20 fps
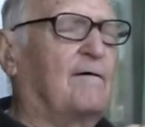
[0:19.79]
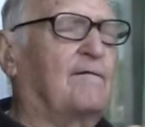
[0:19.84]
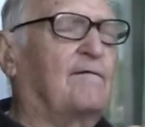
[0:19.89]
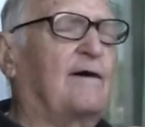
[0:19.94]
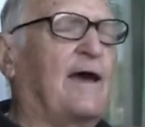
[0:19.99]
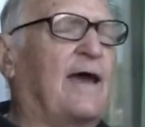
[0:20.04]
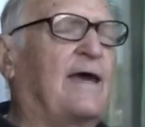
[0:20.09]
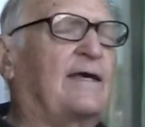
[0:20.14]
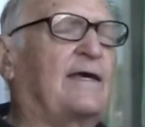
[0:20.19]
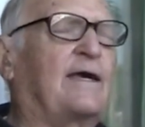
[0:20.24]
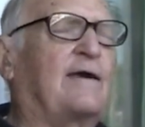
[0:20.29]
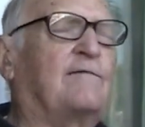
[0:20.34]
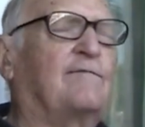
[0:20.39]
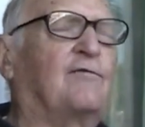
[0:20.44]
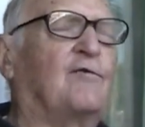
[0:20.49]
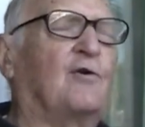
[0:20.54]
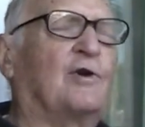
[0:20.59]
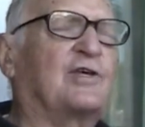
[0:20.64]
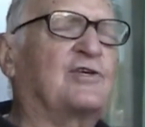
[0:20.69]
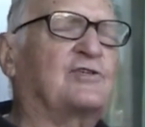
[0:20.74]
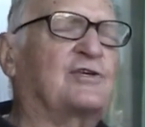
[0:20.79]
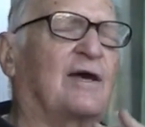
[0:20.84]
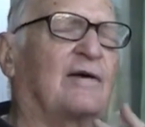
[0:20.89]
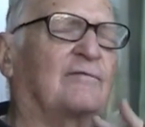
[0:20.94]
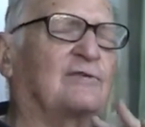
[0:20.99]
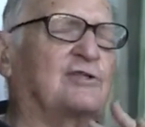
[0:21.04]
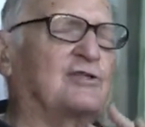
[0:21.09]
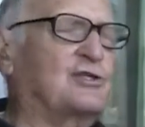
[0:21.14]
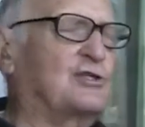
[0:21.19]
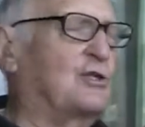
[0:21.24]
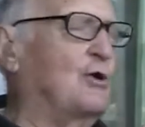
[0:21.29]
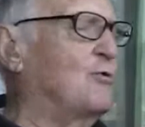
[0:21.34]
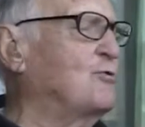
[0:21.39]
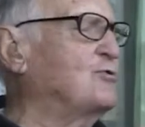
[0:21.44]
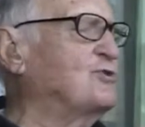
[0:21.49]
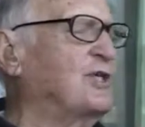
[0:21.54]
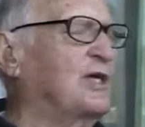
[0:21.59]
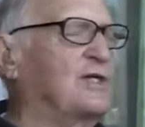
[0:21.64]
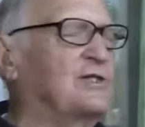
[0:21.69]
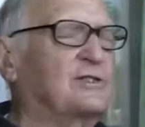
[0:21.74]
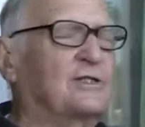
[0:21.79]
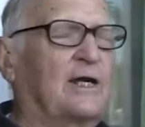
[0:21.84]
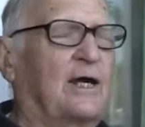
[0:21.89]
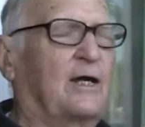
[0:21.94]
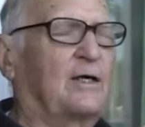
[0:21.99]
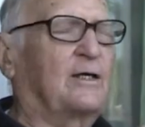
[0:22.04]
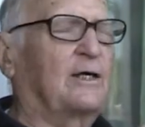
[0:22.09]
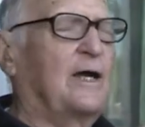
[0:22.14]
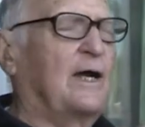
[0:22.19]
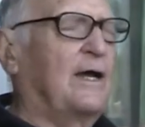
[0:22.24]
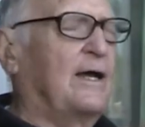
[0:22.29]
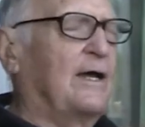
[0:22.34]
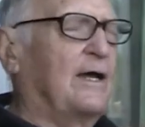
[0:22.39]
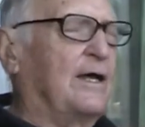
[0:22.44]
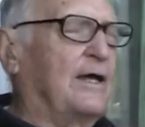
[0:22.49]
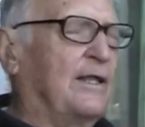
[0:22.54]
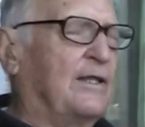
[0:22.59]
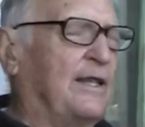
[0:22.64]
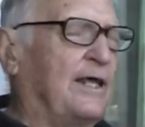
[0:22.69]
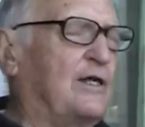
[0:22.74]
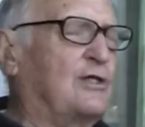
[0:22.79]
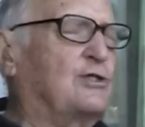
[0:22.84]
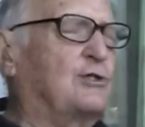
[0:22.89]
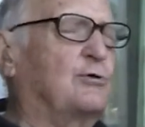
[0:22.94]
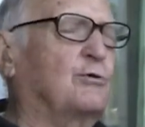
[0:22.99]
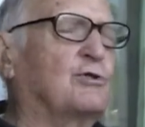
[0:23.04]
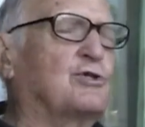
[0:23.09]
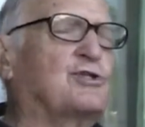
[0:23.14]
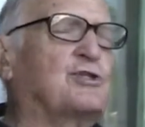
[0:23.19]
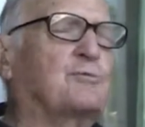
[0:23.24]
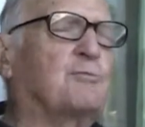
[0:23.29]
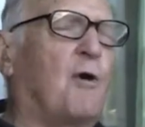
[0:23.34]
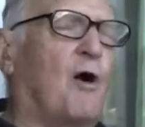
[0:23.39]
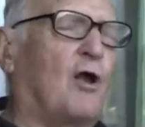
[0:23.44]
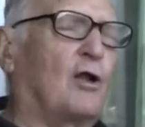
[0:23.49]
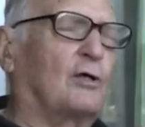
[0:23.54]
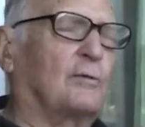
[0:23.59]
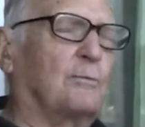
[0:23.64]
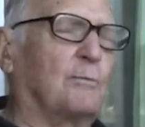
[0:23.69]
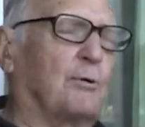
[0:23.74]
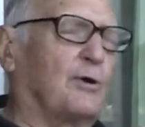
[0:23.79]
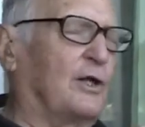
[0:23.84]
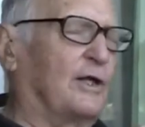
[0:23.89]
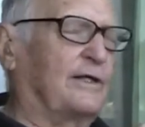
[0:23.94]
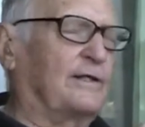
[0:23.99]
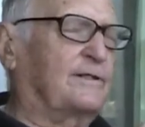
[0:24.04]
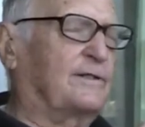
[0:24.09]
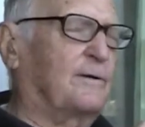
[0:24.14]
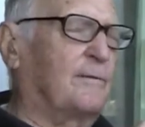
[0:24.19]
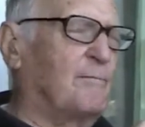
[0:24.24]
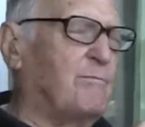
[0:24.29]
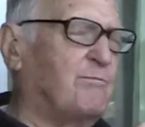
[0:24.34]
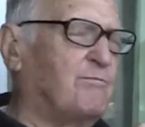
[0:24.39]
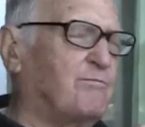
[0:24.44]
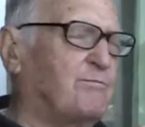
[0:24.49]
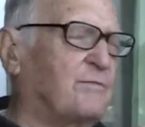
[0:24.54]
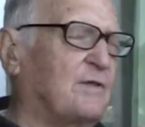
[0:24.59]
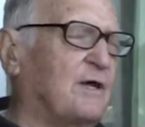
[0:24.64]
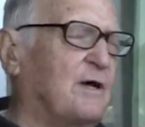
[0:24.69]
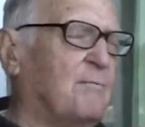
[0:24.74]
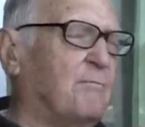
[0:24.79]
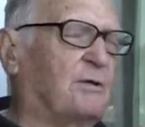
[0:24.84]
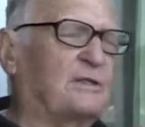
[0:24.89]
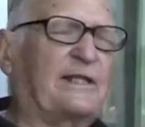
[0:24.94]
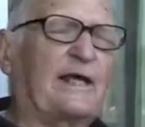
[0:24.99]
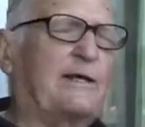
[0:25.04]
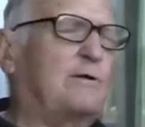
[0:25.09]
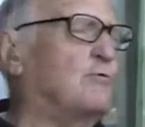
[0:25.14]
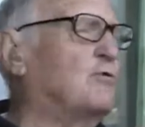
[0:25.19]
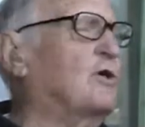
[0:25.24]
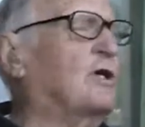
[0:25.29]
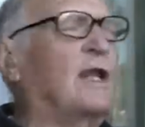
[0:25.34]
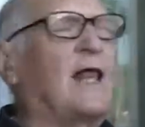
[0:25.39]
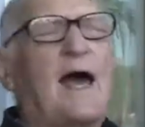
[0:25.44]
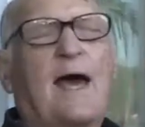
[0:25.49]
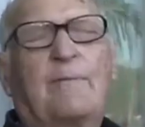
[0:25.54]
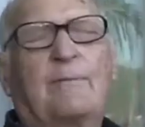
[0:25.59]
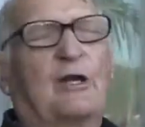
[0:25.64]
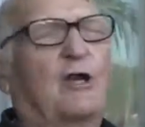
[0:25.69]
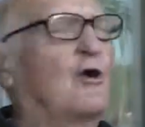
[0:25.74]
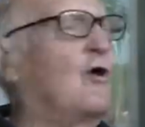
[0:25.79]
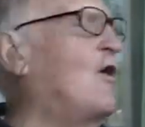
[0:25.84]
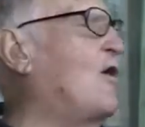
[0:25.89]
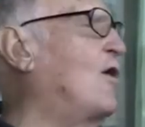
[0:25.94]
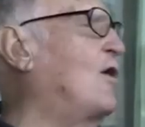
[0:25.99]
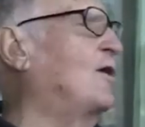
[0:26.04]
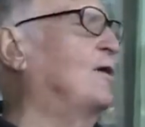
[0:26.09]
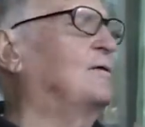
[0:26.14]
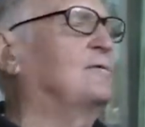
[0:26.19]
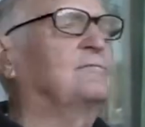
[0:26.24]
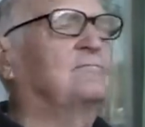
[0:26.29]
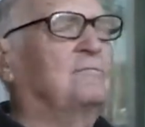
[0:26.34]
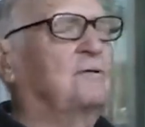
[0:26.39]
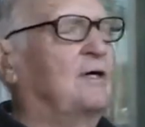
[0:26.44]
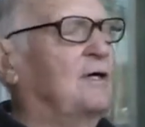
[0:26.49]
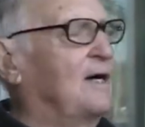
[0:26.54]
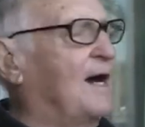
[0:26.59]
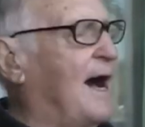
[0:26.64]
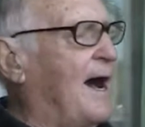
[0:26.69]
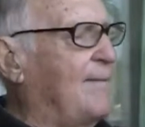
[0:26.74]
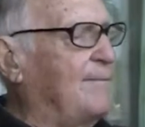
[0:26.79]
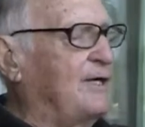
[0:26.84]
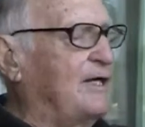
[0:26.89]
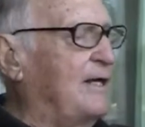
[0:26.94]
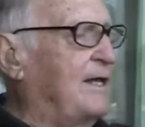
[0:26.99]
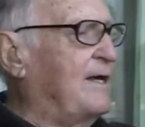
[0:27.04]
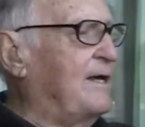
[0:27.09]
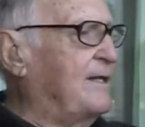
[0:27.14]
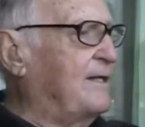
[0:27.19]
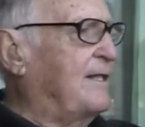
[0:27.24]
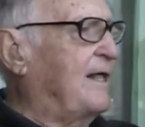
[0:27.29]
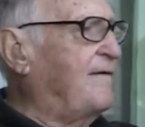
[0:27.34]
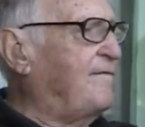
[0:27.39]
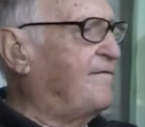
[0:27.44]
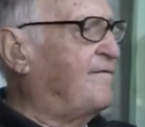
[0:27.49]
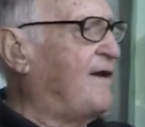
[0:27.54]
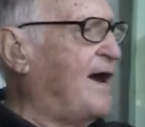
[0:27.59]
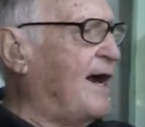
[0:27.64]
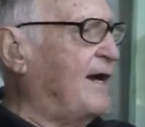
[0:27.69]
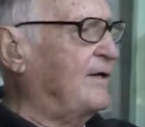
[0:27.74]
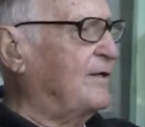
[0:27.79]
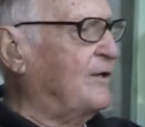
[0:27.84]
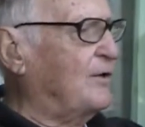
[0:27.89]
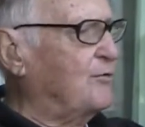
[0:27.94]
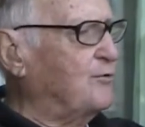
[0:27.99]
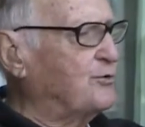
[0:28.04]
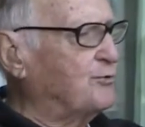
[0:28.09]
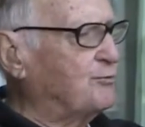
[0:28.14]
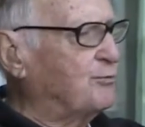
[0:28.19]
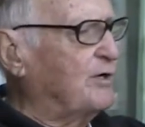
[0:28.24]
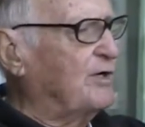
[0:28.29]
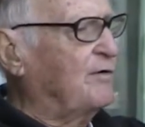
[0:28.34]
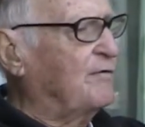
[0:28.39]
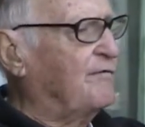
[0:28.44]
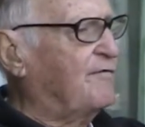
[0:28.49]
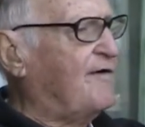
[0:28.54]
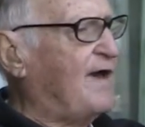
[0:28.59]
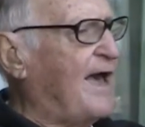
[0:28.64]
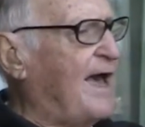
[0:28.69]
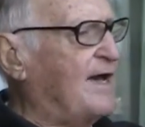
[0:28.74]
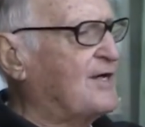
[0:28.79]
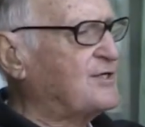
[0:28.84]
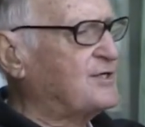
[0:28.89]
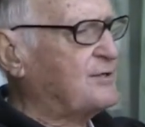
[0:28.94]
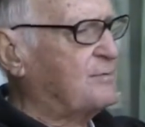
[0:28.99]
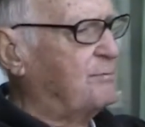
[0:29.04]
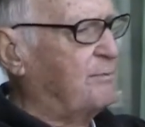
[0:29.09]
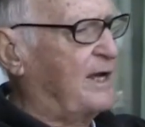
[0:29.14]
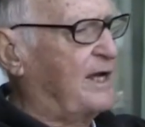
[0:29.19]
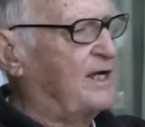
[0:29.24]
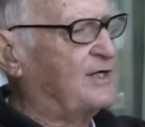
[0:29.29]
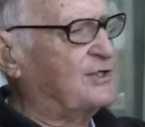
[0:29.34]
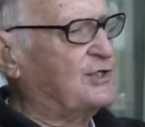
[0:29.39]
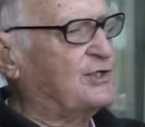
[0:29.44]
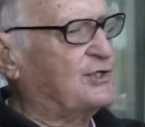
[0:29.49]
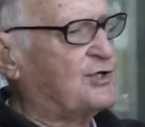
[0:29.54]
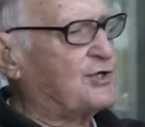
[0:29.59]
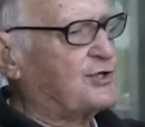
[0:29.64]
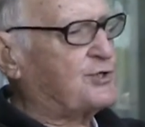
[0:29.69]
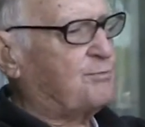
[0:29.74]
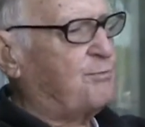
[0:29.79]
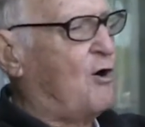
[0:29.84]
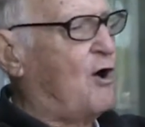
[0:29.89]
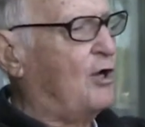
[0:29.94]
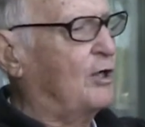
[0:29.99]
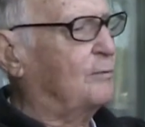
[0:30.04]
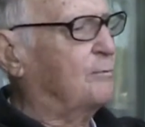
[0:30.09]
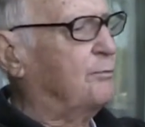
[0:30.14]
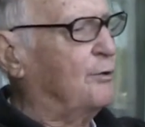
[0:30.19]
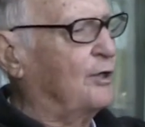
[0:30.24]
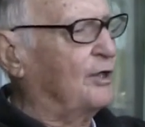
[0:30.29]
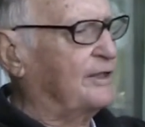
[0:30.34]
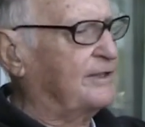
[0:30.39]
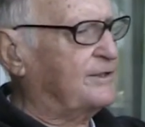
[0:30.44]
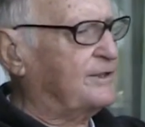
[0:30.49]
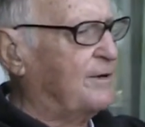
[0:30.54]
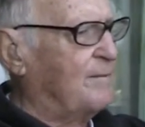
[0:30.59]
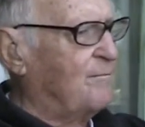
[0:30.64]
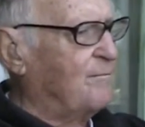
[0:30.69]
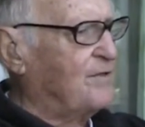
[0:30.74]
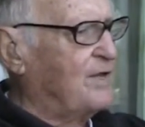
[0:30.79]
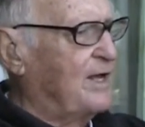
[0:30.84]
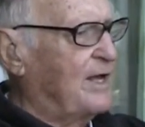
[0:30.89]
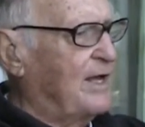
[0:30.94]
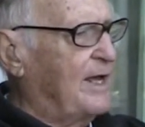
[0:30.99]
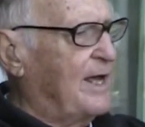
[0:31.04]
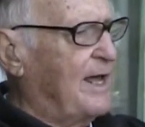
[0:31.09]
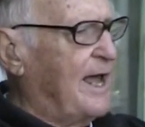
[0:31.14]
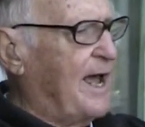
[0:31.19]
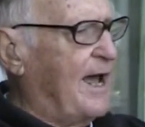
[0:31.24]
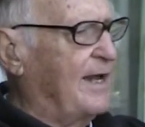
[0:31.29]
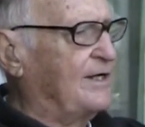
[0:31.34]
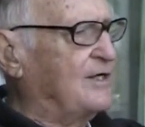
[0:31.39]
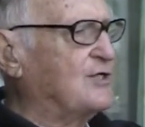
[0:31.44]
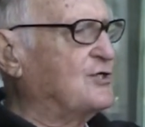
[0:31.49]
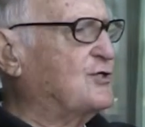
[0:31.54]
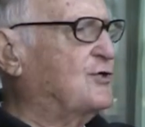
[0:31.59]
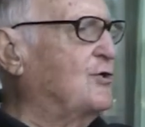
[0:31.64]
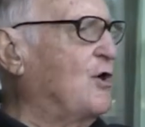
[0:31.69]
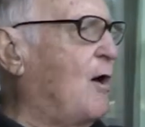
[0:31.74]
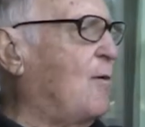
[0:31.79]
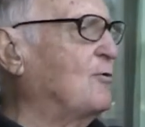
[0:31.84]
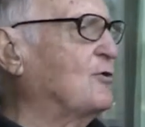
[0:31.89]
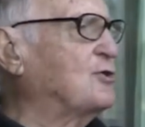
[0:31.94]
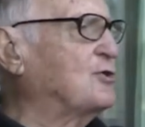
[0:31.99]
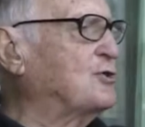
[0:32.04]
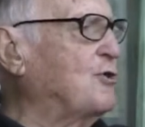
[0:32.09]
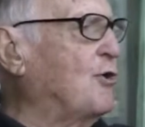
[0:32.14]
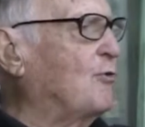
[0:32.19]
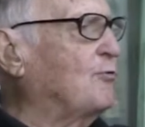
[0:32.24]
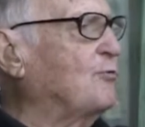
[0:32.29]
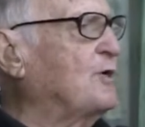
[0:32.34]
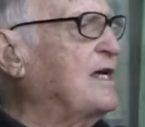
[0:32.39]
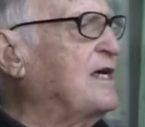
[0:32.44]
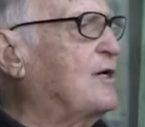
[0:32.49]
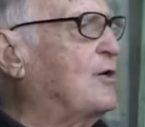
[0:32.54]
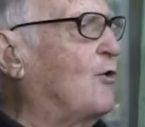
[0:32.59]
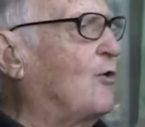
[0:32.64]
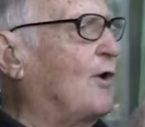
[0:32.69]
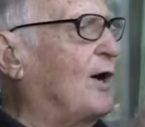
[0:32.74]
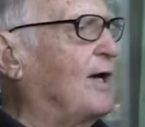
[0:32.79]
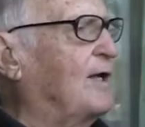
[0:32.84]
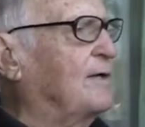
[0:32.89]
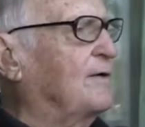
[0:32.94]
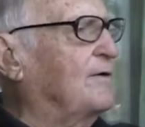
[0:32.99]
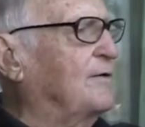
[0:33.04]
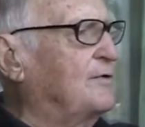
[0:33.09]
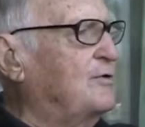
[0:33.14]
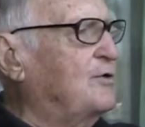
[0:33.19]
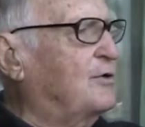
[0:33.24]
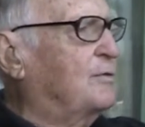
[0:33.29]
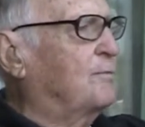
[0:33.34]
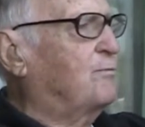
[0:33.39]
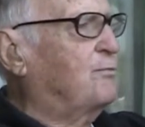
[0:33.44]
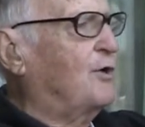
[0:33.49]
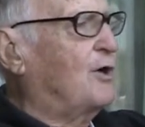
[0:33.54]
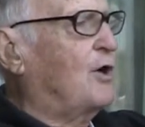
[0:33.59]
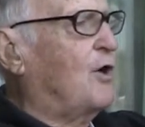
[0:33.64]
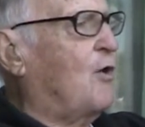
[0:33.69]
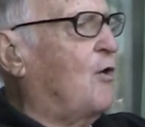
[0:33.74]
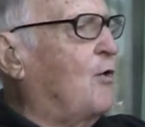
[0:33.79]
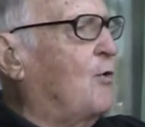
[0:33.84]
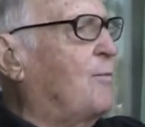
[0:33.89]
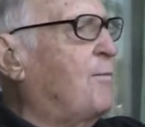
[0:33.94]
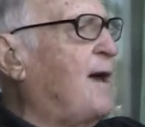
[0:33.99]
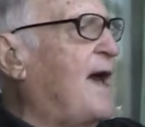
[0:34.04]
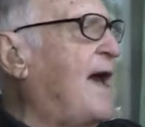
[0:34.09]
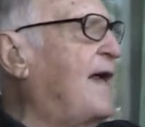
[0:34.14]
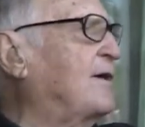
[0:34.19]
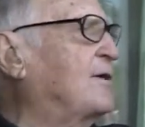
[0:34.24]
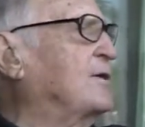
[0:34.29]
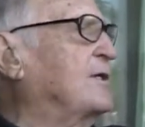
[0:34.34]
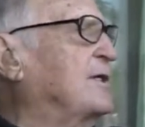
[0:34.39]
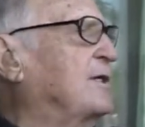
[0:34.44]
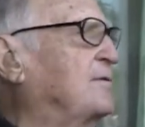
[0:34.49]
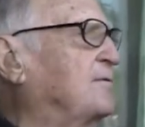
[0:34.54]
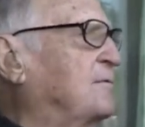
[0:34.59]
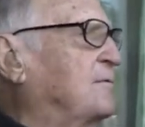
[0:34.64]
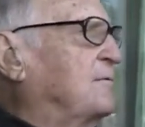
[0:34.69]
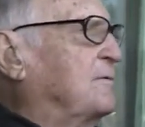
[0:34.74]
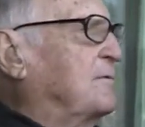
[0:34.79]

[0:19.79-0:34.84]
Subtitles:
AK-47s and those things there, they shoot a smaller bullet, but they don't climb at all. I mean, they fire those real fast because it's a smaller bullet and there's almost no recoil. You can put a whole pattern in a